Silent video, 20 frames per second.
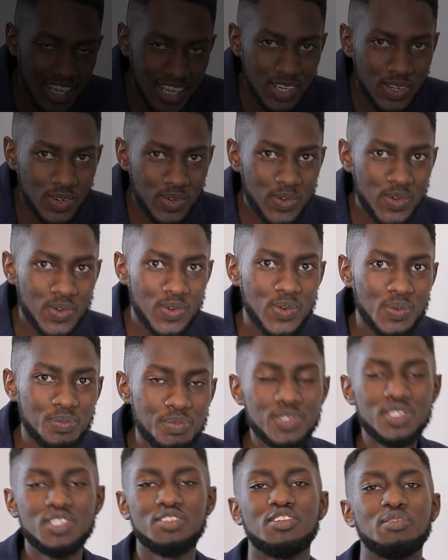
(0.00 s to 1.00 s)
Hello,
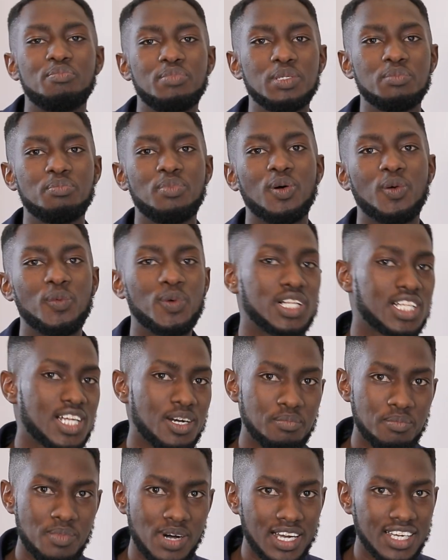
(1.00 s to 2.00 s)
beautiful people.
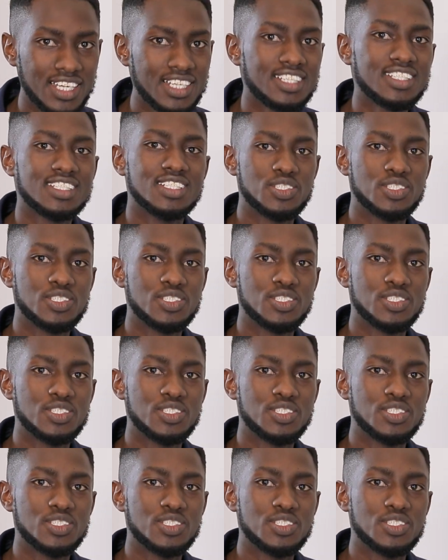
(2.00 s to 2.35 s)
Welcome back.